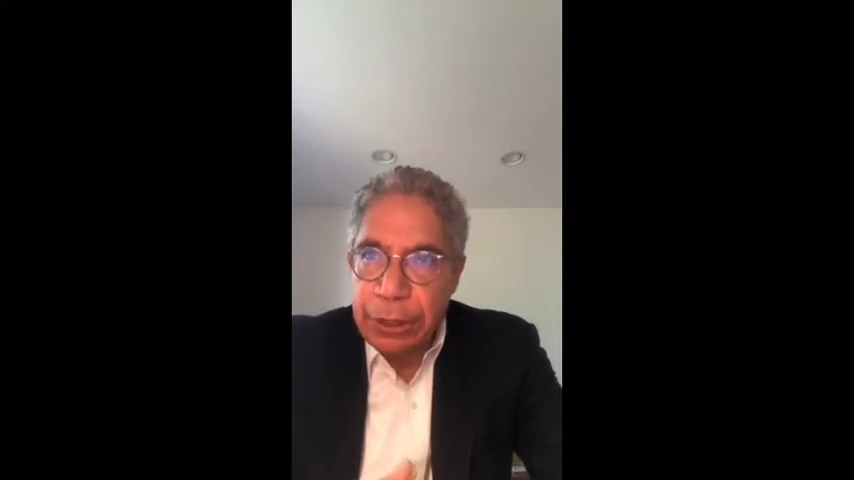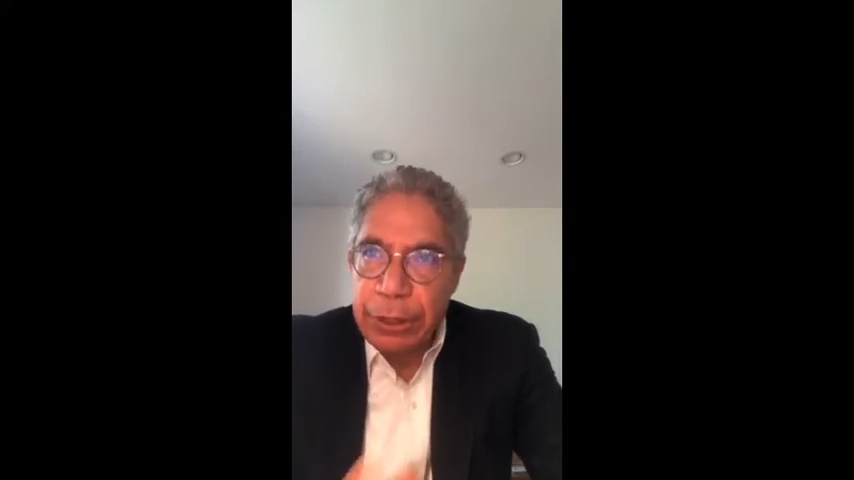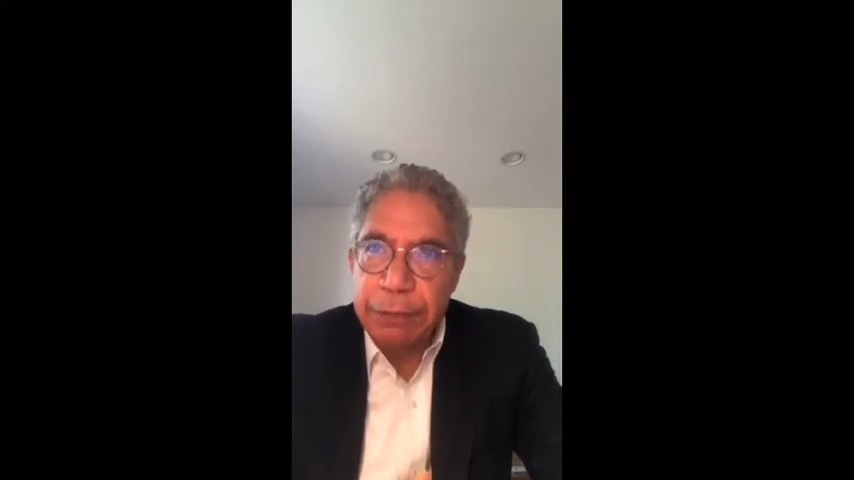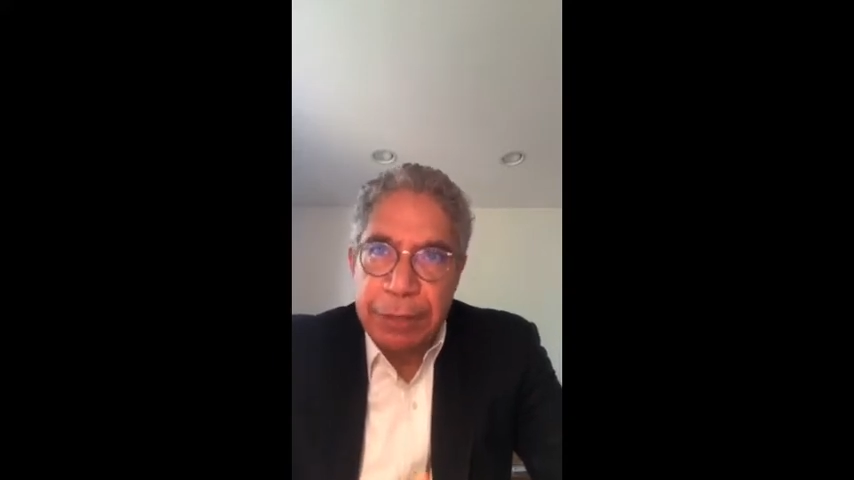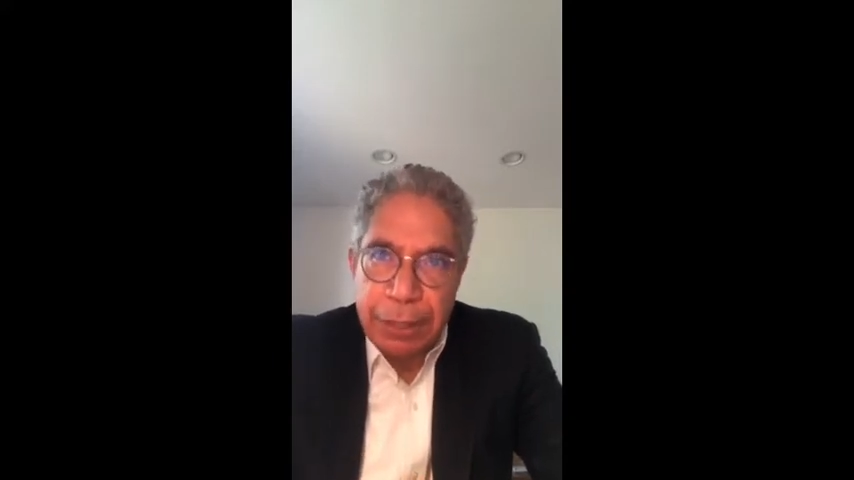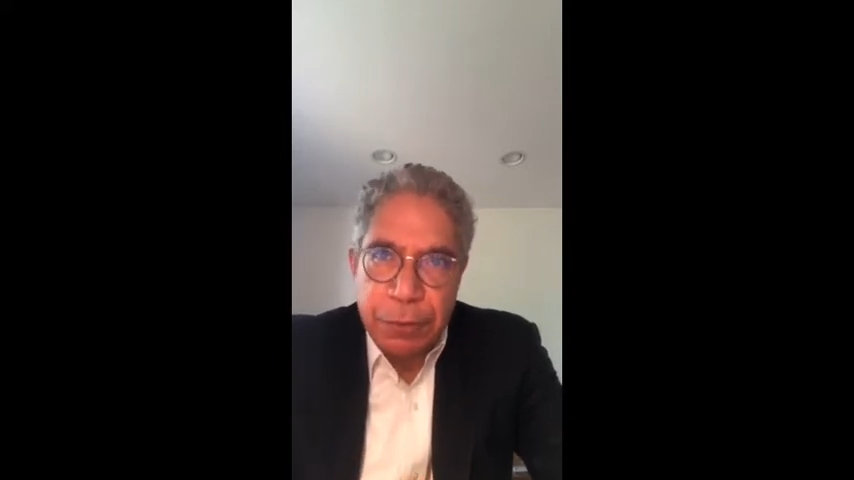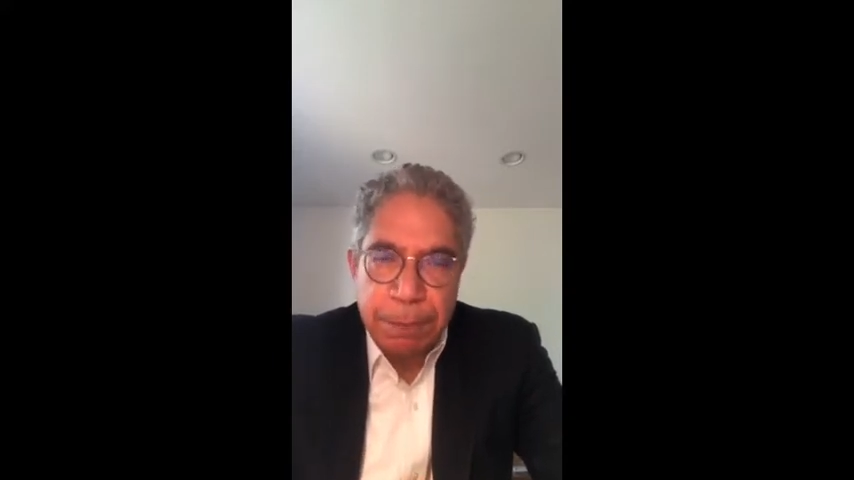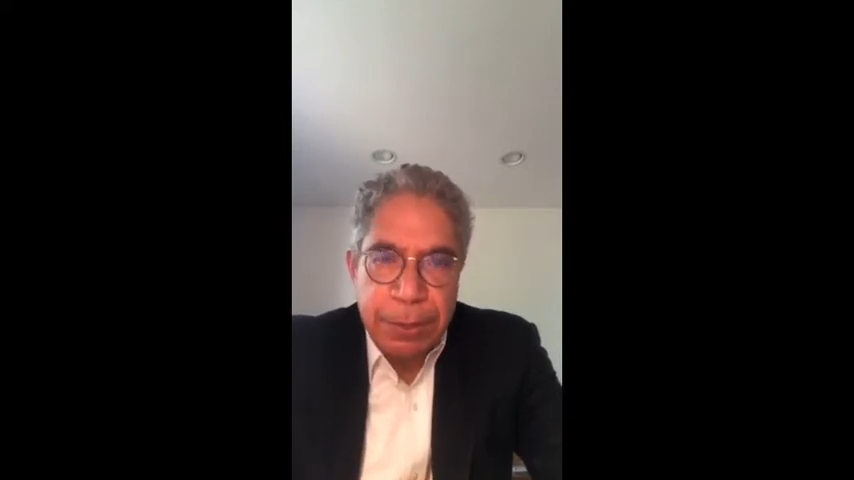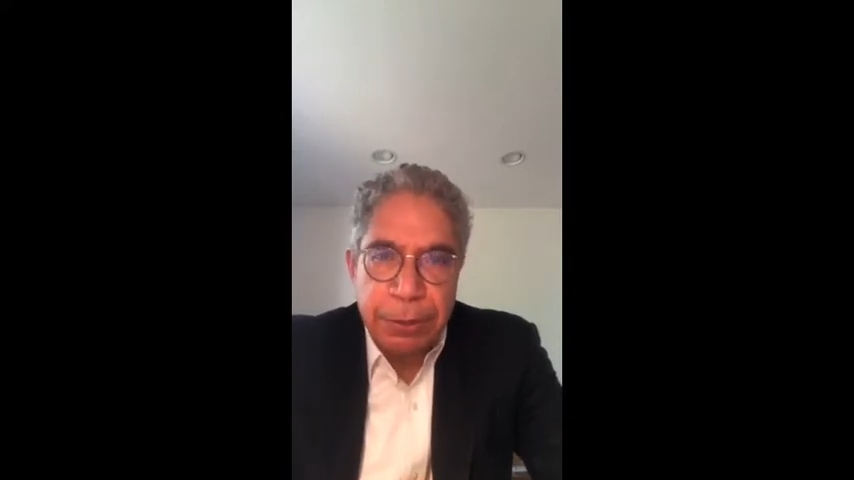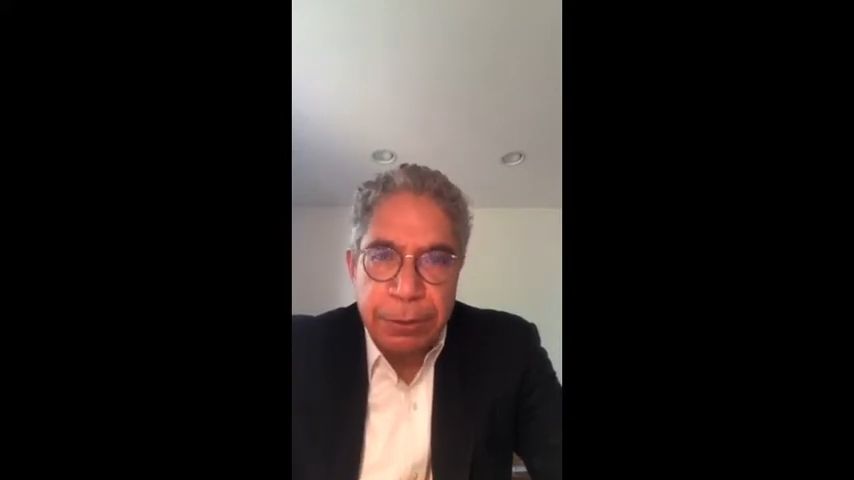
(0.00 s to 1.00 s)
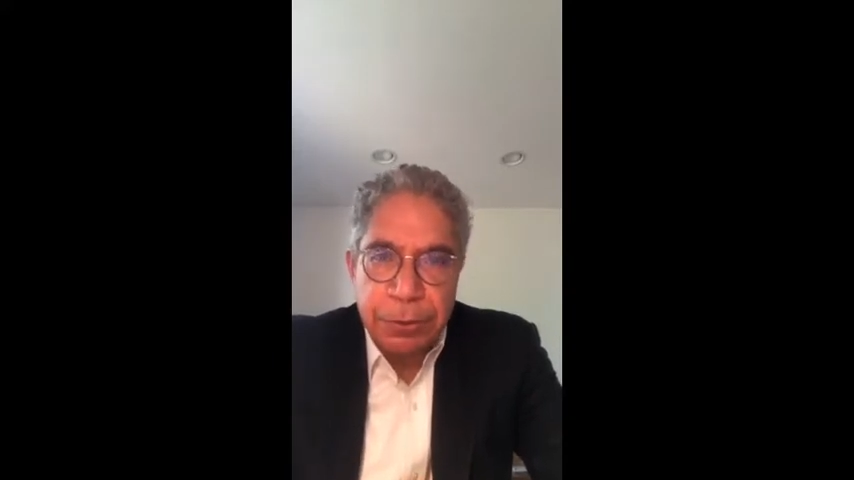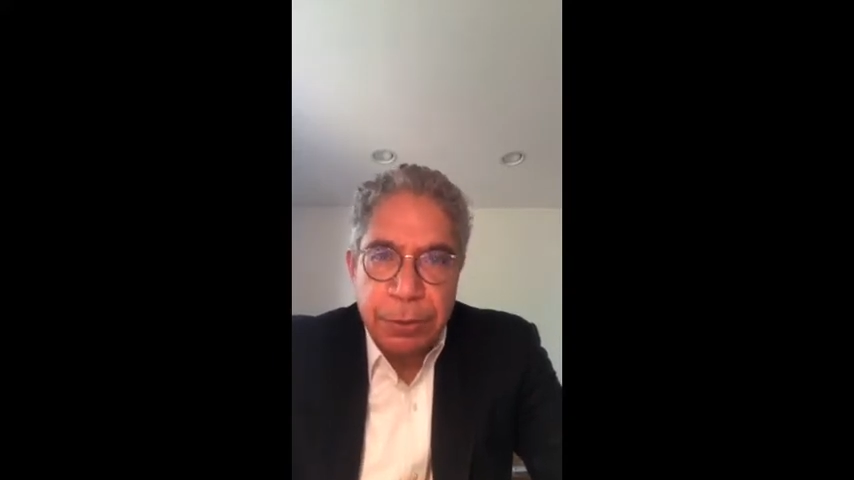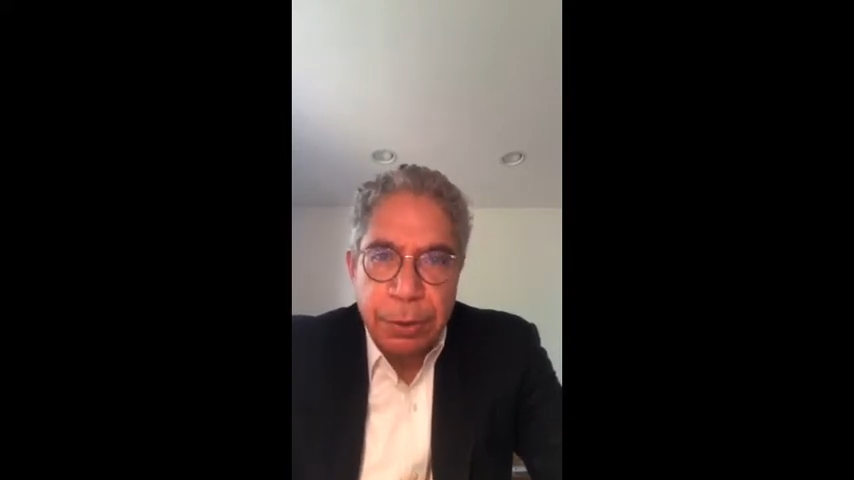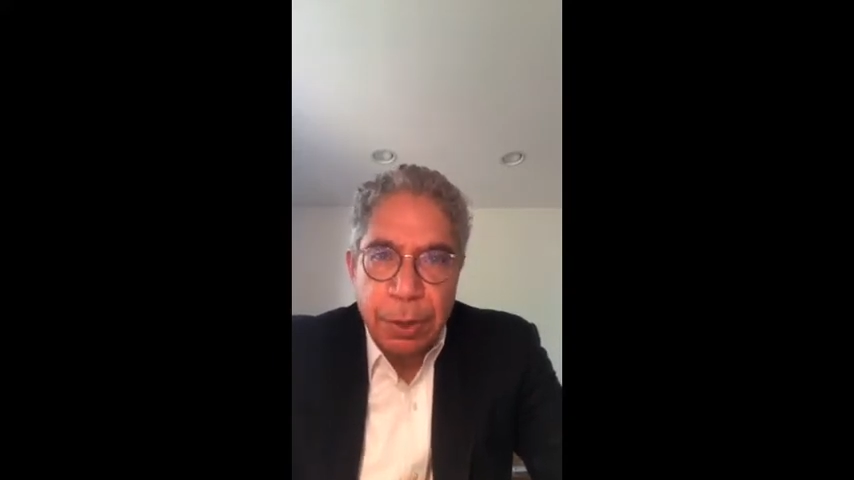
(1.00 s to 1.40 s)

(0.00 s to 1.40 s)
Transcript: of guest speakers.